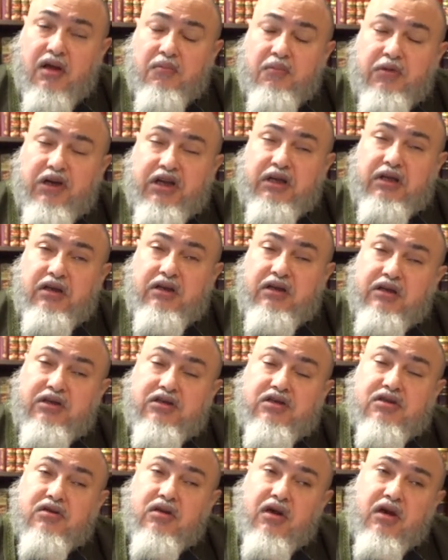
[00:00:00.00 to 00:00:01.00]
but
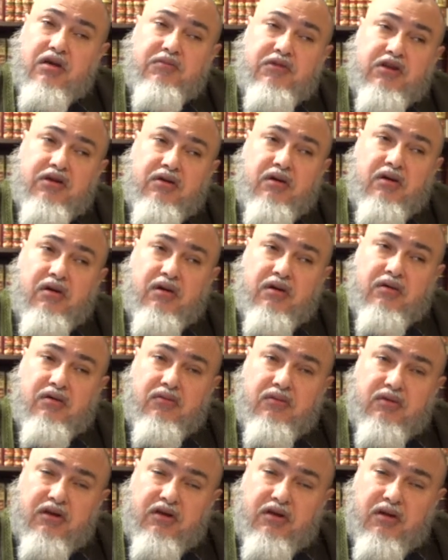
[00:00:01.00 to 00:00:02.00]
each time
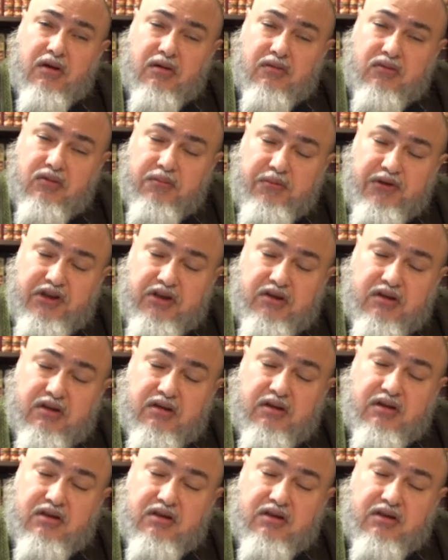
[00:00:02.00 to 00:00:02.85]
they are repeated,